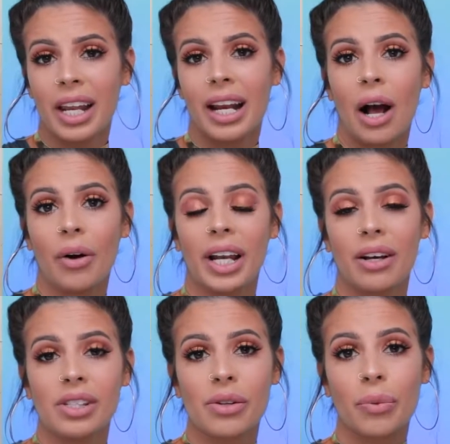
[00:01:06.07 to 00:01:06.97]
and I'll
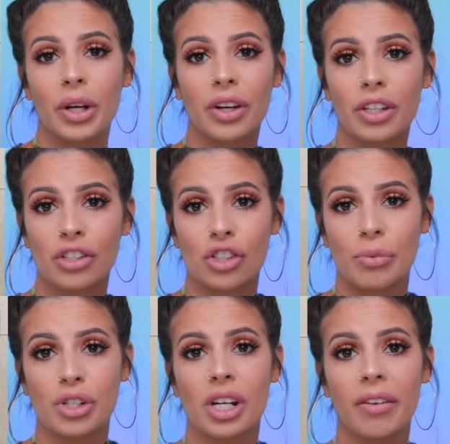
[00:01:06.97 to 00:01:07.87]
announce the winner in the
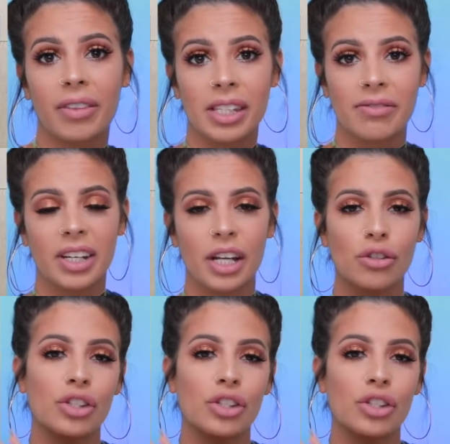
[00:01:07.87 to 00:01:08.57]
description of this video